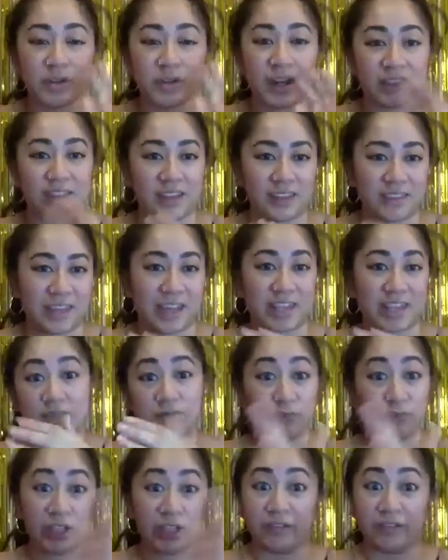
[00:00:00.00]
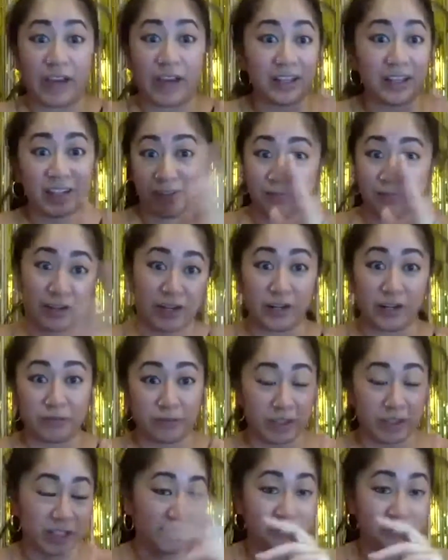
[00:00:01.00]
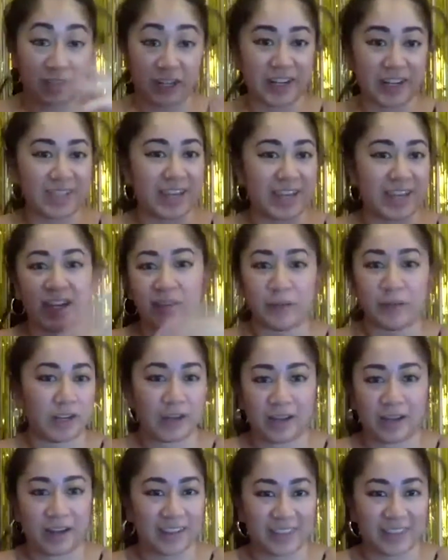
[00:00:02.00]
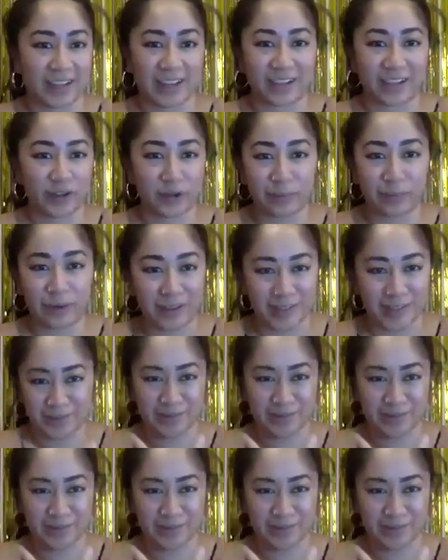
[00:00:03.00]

I think that's really valid and very real and very exciting, but not anything I know about.